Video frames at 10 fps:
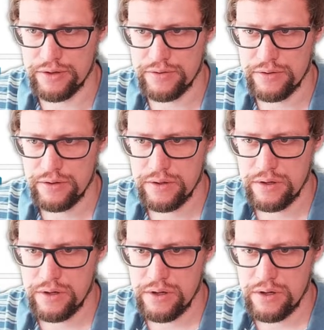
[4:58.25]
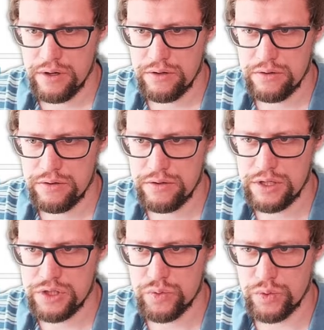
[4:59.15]
it,
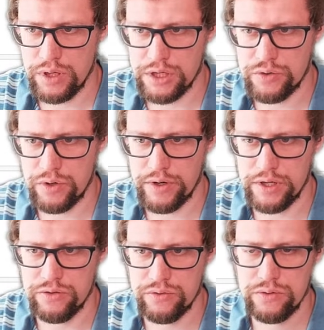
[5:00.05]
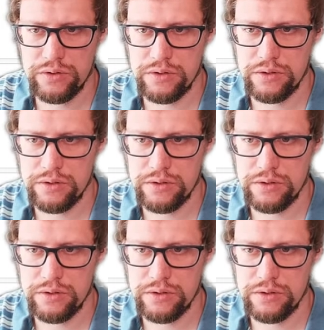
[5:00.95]
this will actually already do.